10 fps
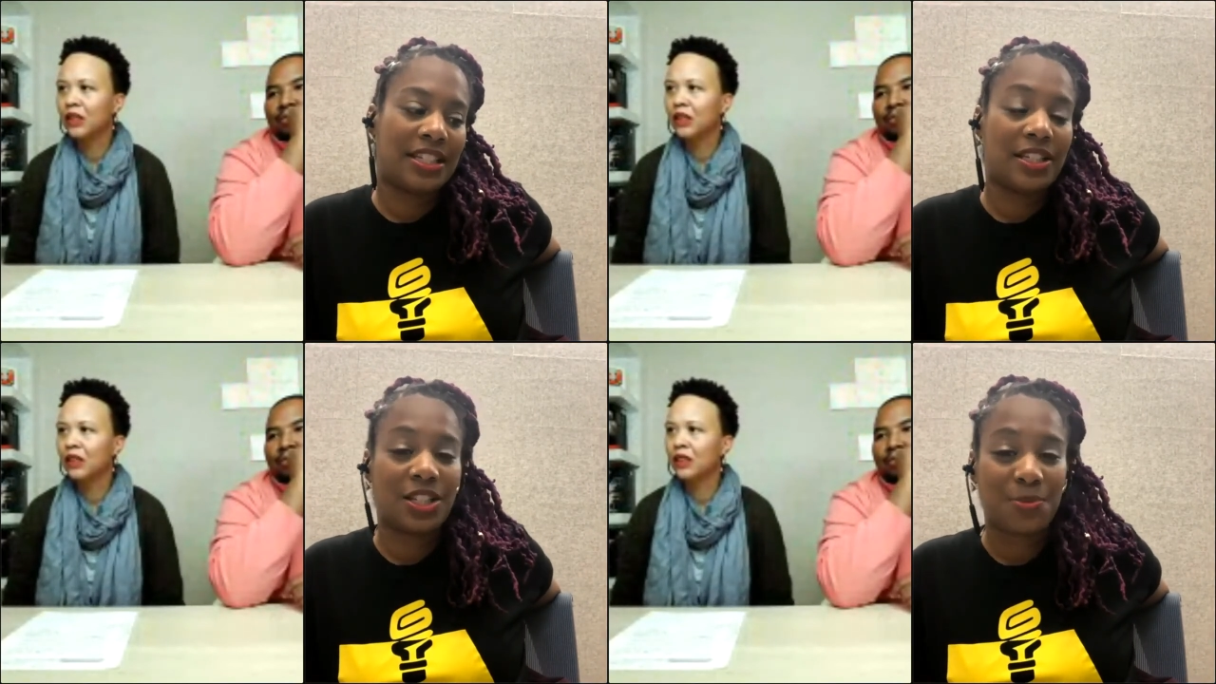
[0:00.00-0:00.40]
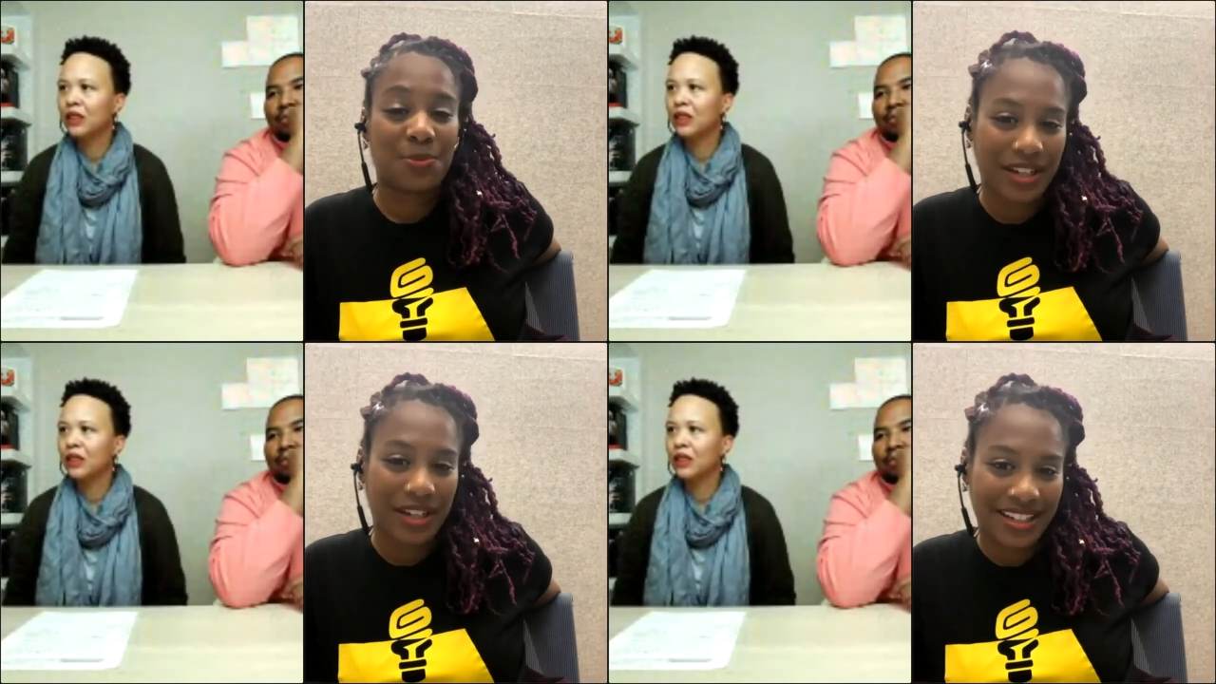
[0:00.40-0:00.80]

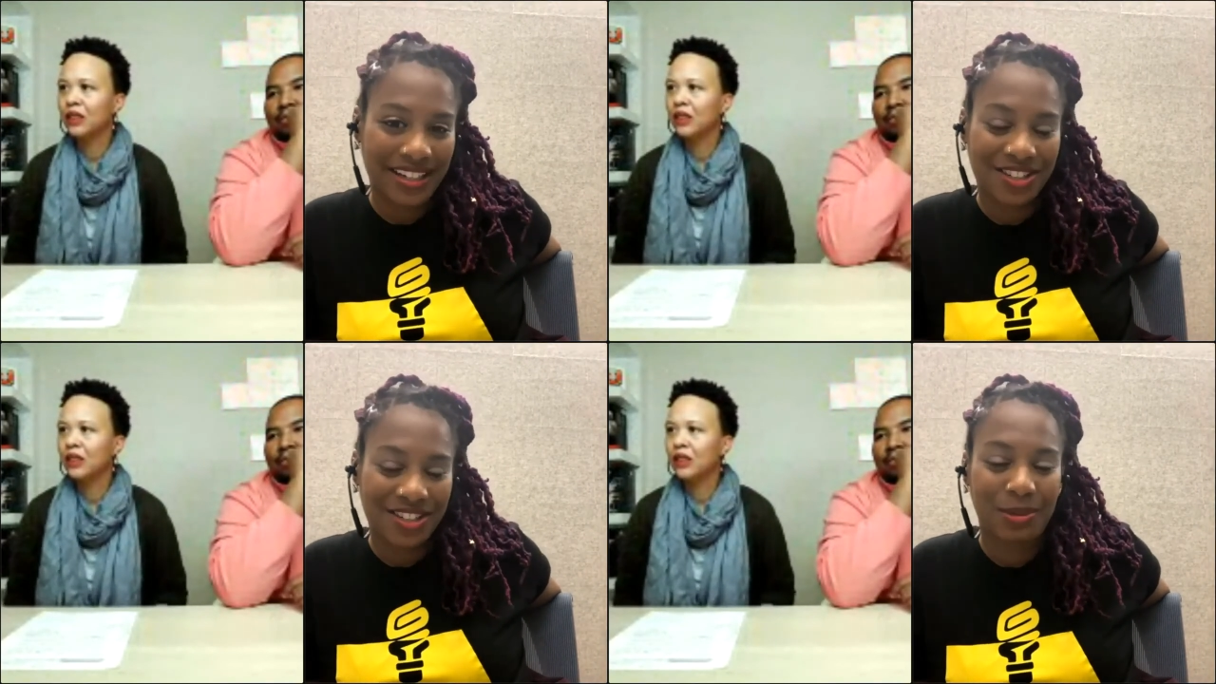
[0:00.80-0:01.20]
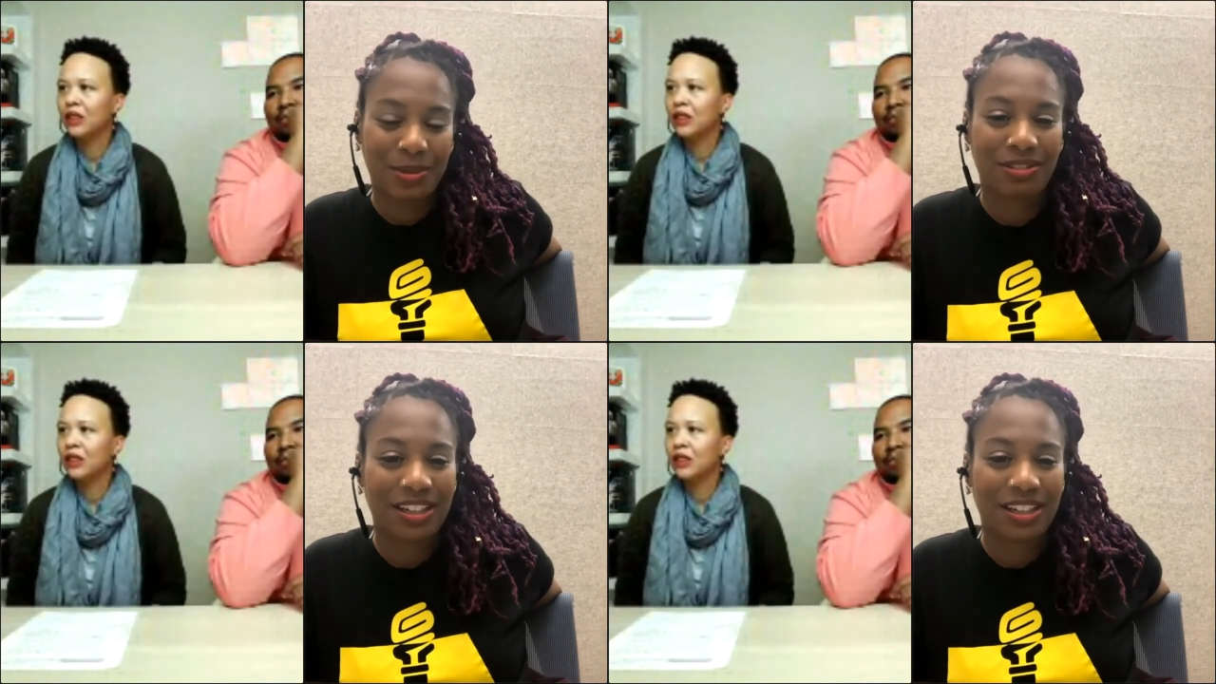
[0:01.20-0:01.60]
Speaker 1: spring so they'll
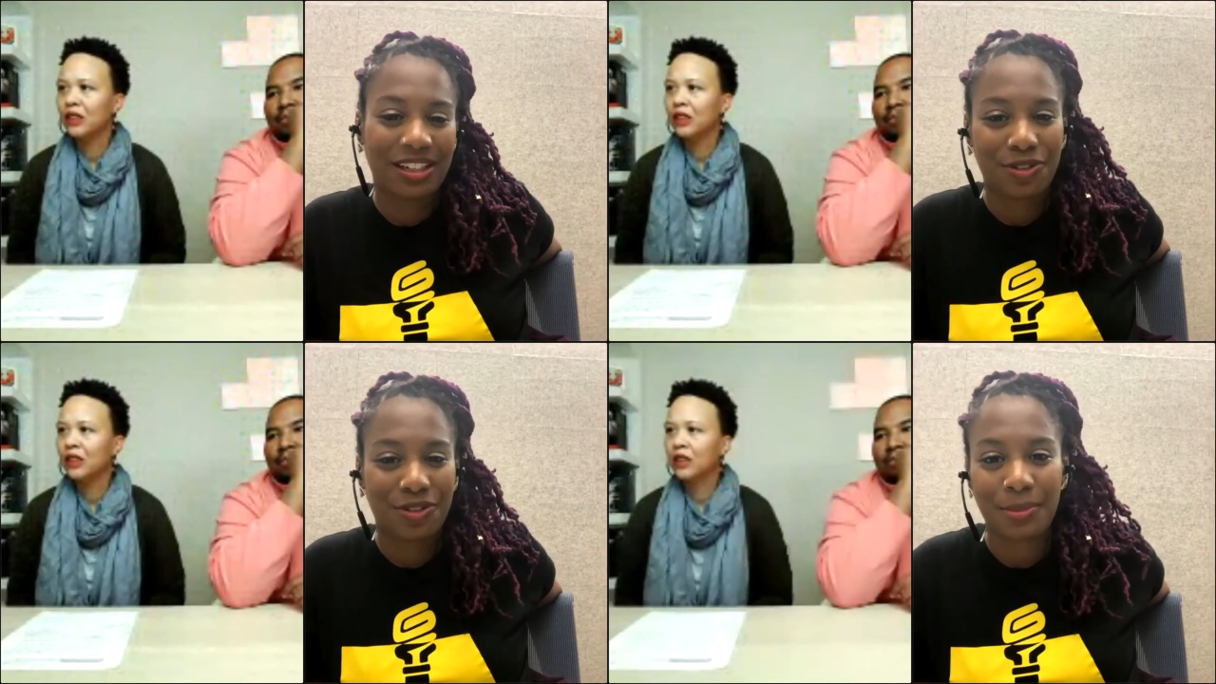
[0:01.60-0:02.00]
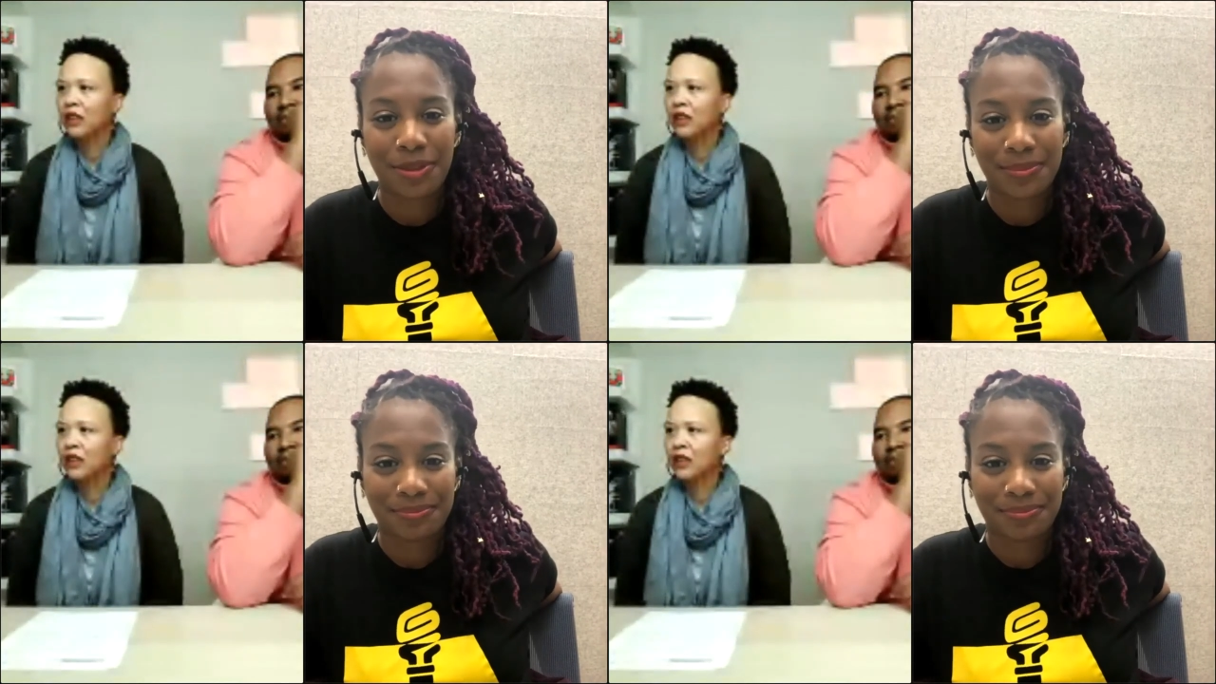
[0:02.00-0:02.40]
be ready for summer.
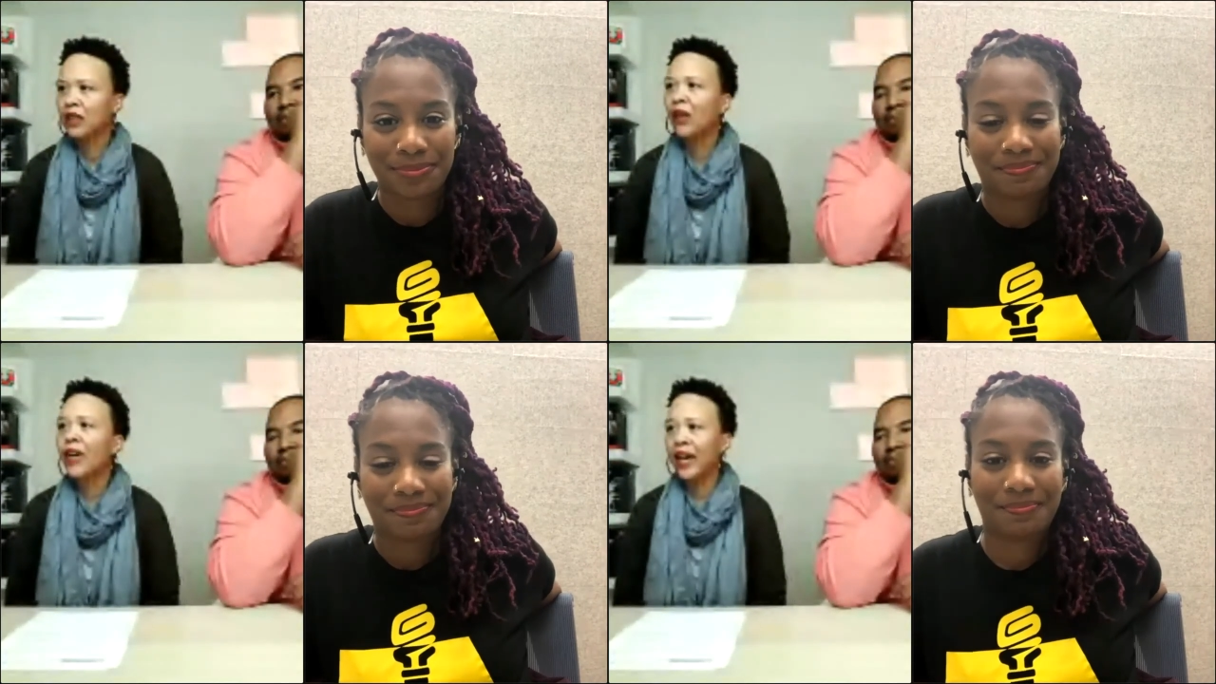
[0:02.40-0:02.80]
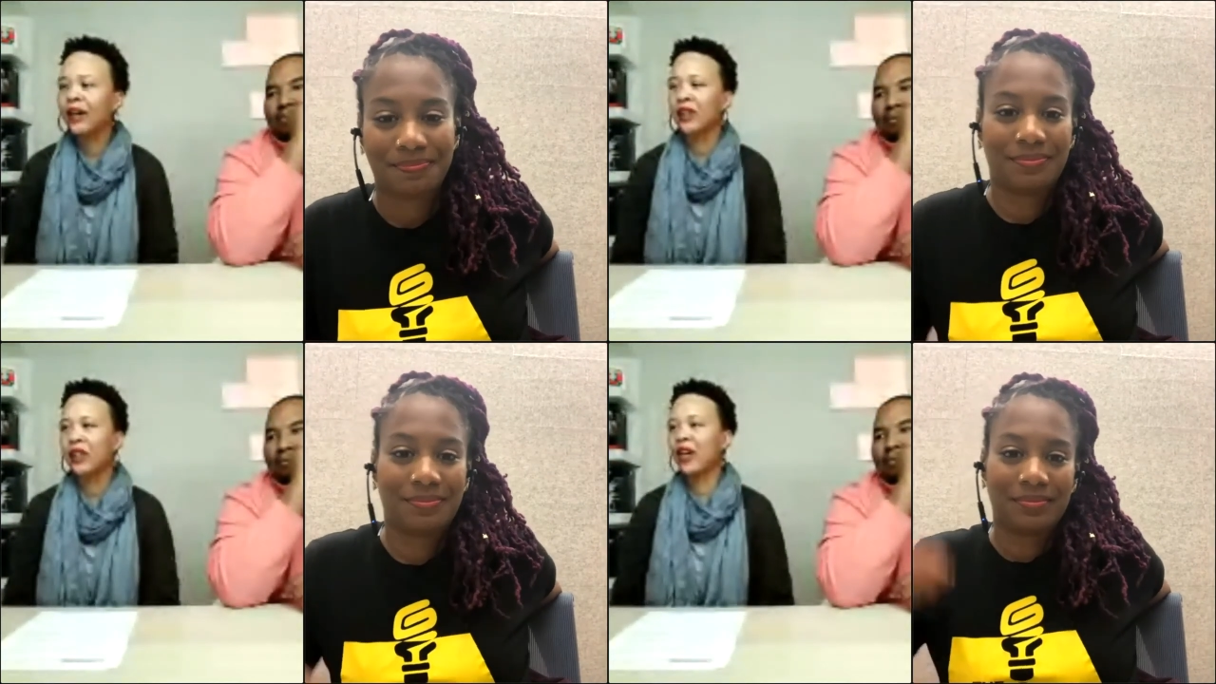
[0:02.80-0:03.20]
Speaker 2: Okay,
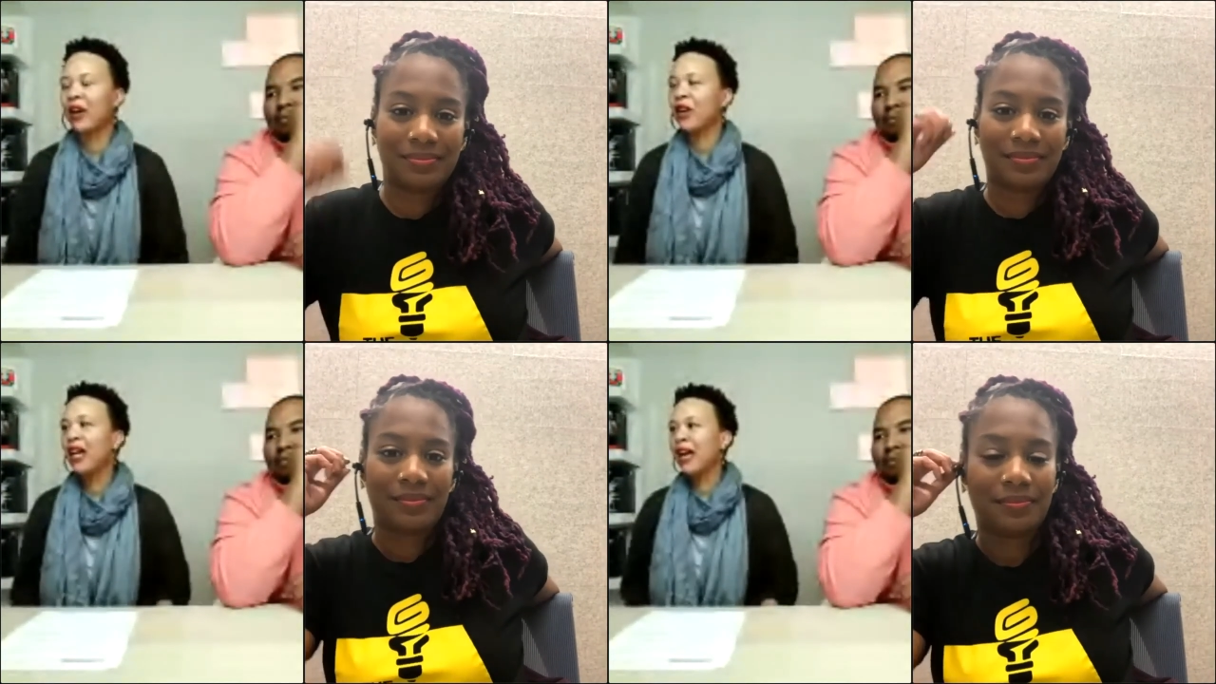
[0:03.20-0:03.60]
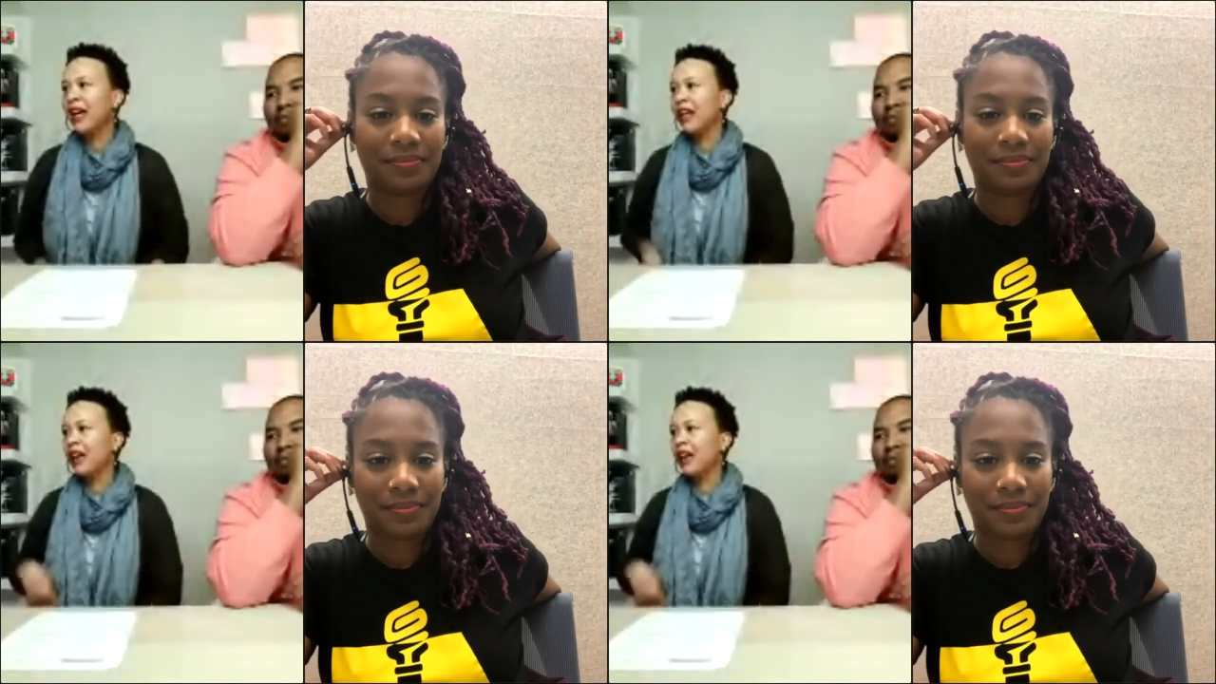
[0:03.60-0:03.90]
okay. And I